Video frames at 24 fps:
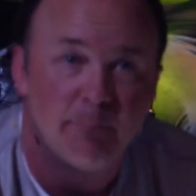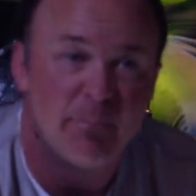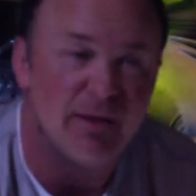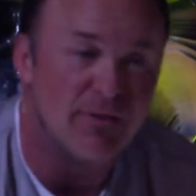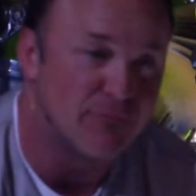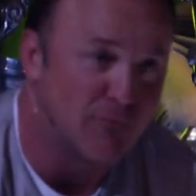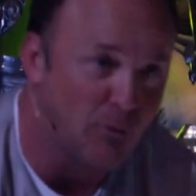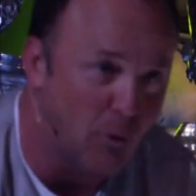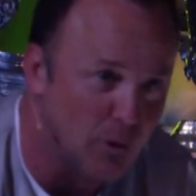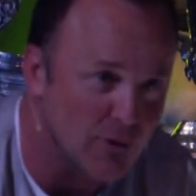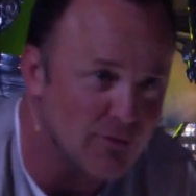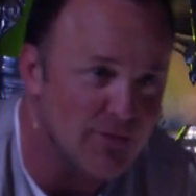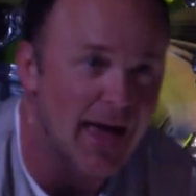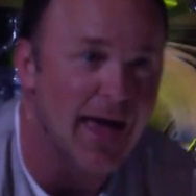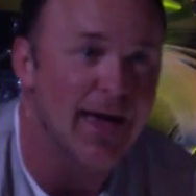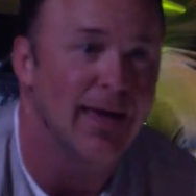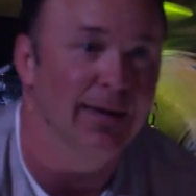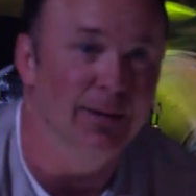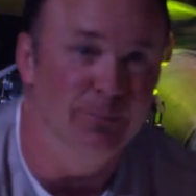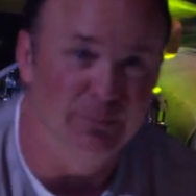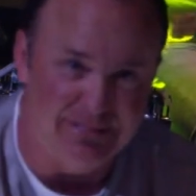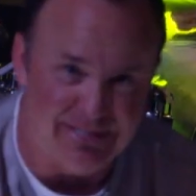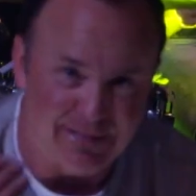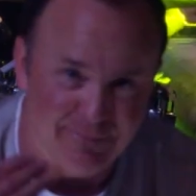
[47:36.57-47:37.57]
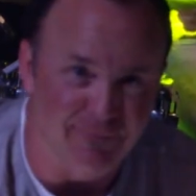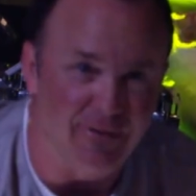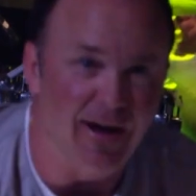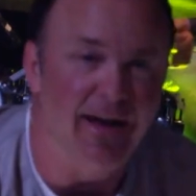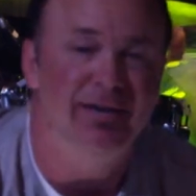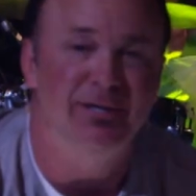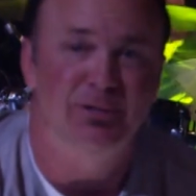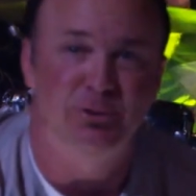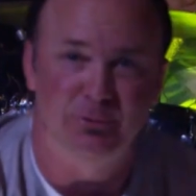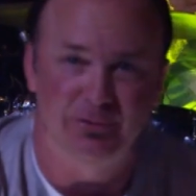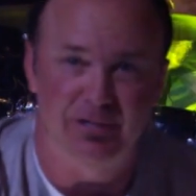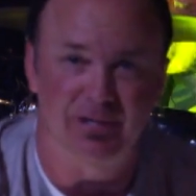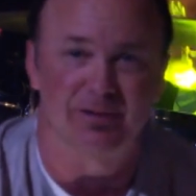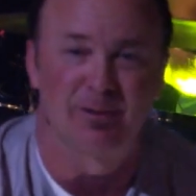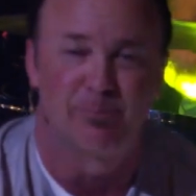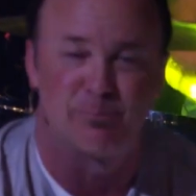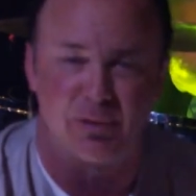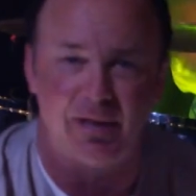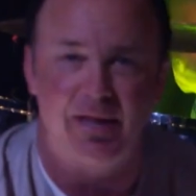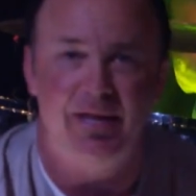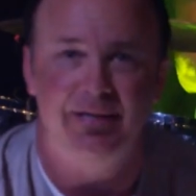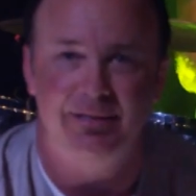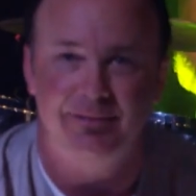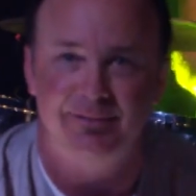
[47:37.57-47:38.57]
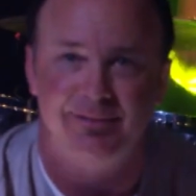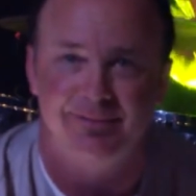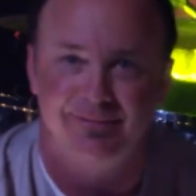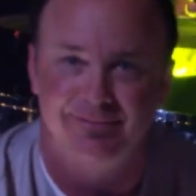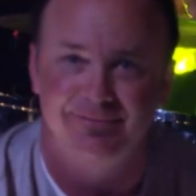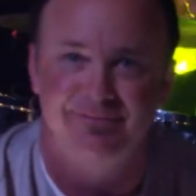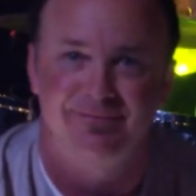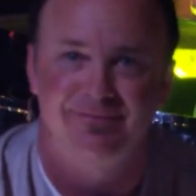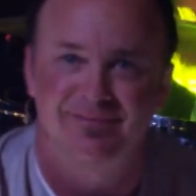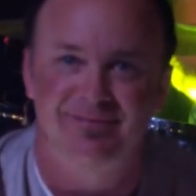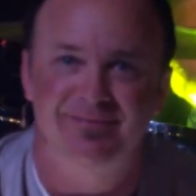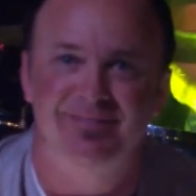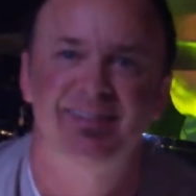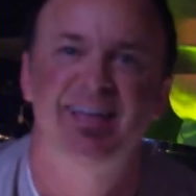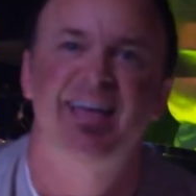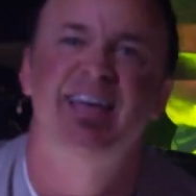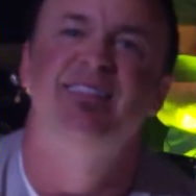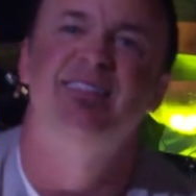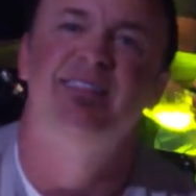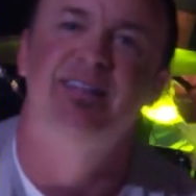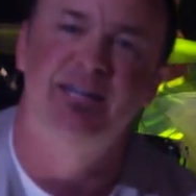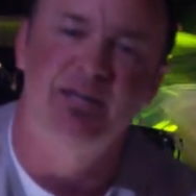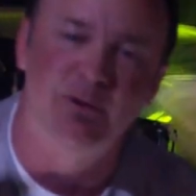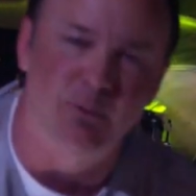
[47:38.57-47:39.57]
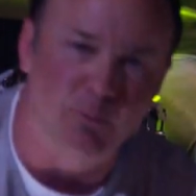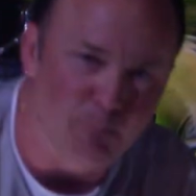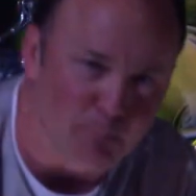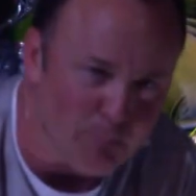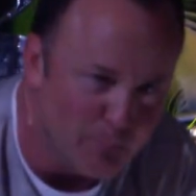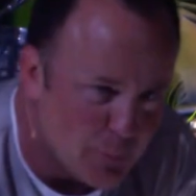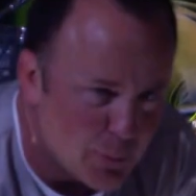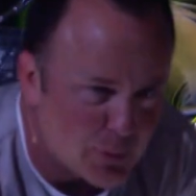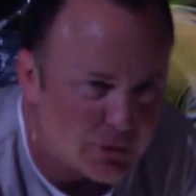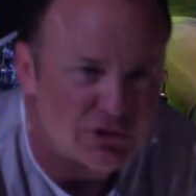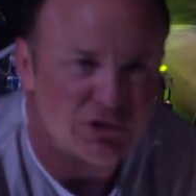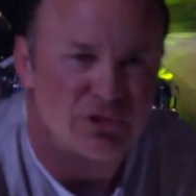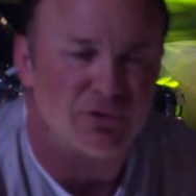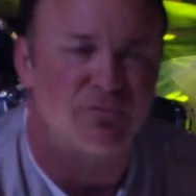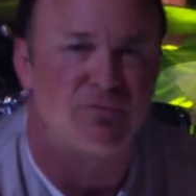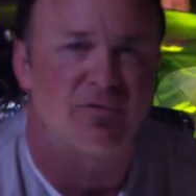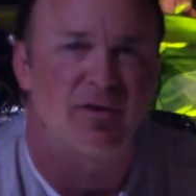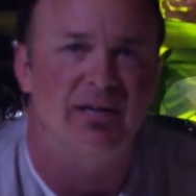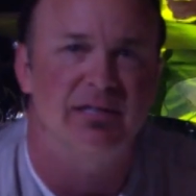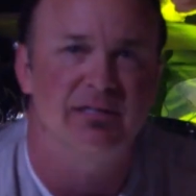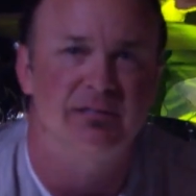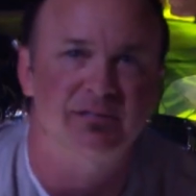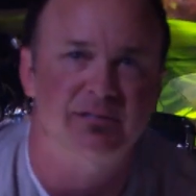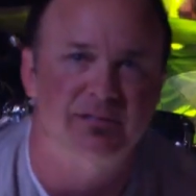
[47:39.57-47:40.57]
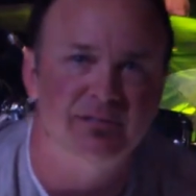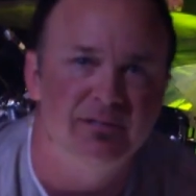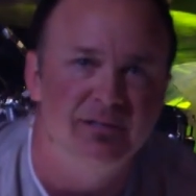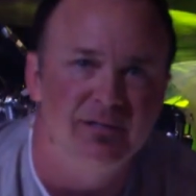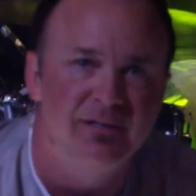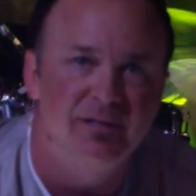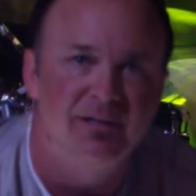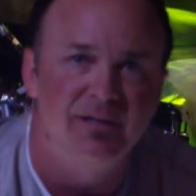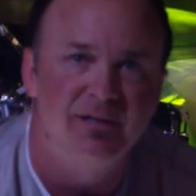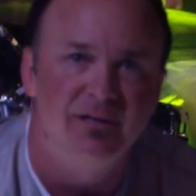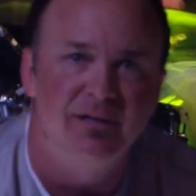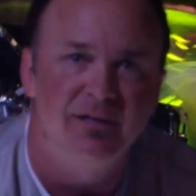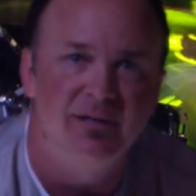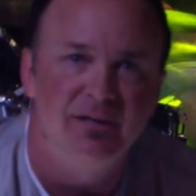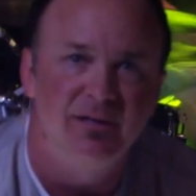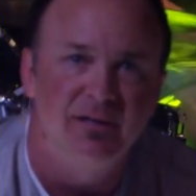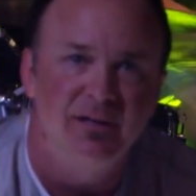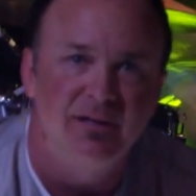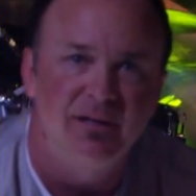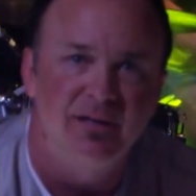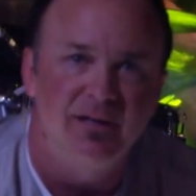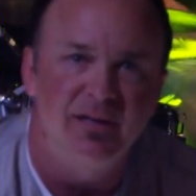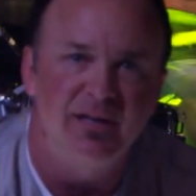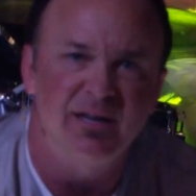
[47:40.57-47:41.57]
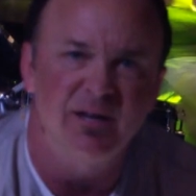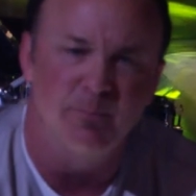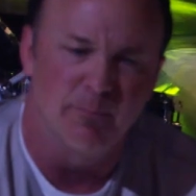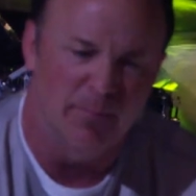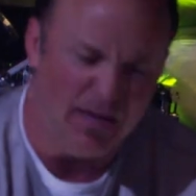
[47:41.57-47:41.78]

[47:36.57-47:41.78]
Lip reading: Before that, he was inviting you to the plate. And then he'll put your face. He'll